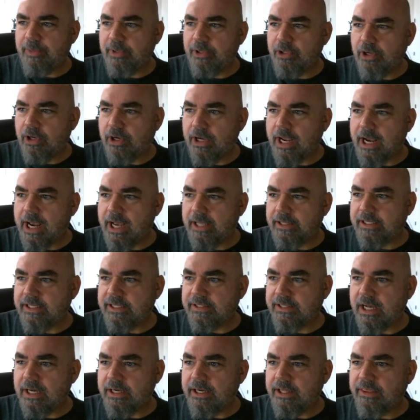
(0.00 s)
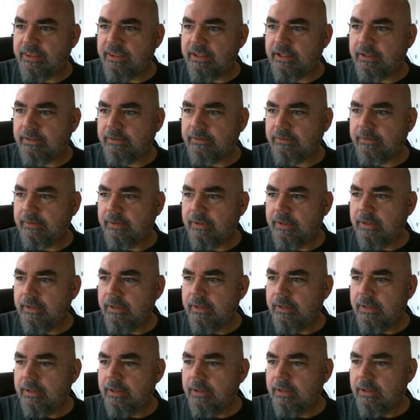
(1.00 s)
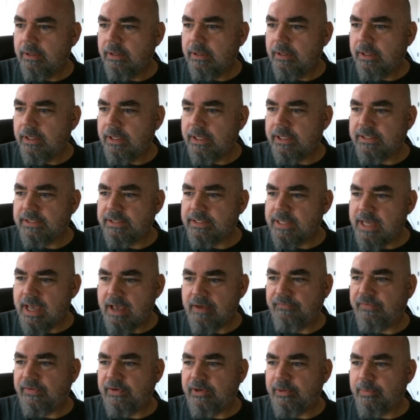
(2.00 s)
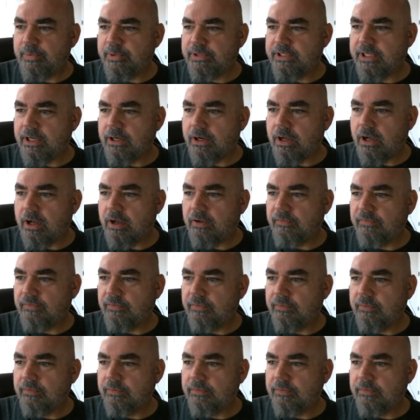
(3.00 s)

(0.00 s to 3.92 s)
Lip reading: But look, I got this honey thing. It is not 50% off.